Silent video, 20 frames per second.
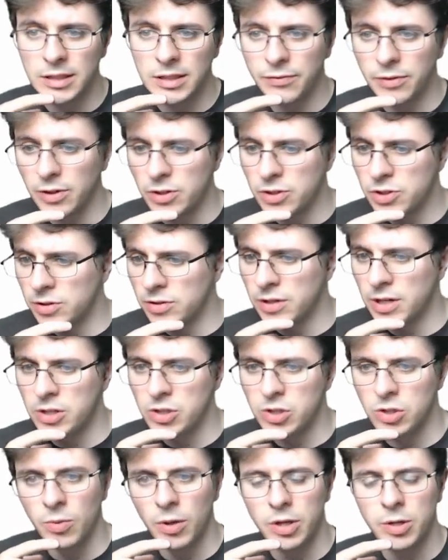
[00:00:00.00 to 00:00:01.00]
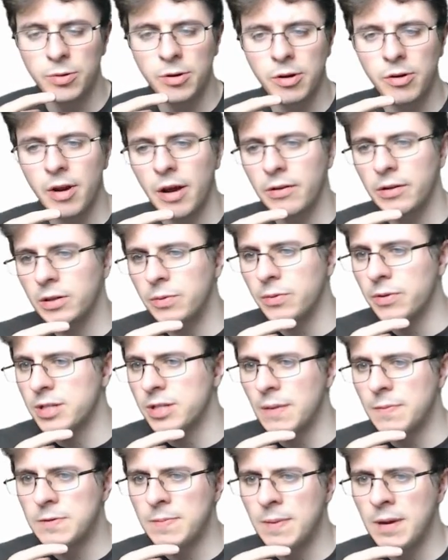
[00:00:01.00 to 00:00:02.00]
Villager hit you while you were grounded with his
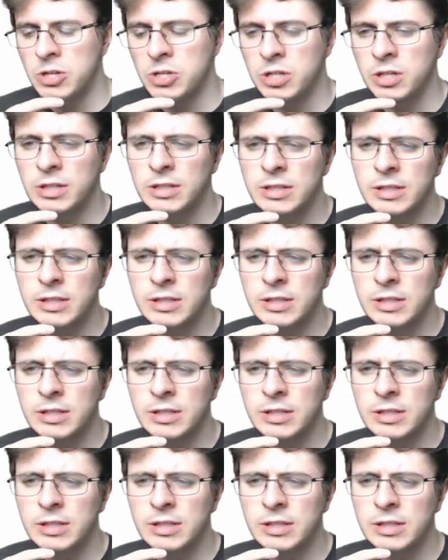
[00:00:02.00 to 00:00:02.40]
up smash.